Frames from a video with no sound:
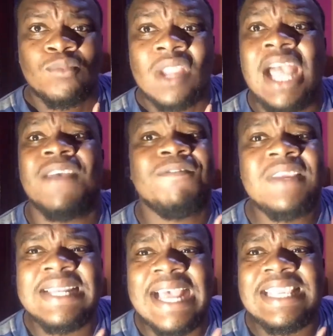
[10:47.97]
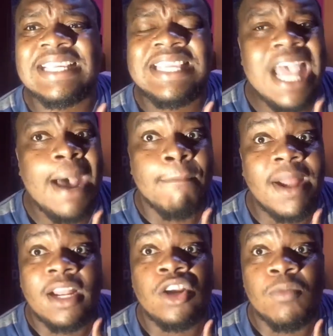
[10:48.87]
And you feel like you can't
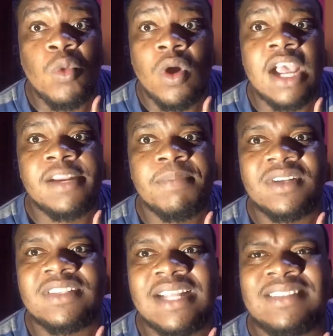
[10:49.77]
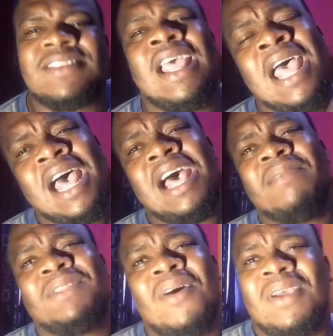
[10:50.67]
bother no more, and the person has to say,
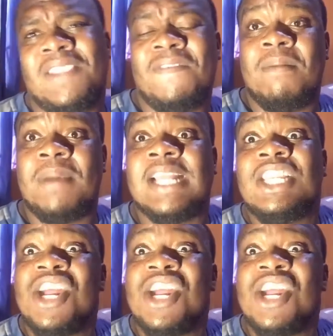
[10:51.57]
don't give up, man.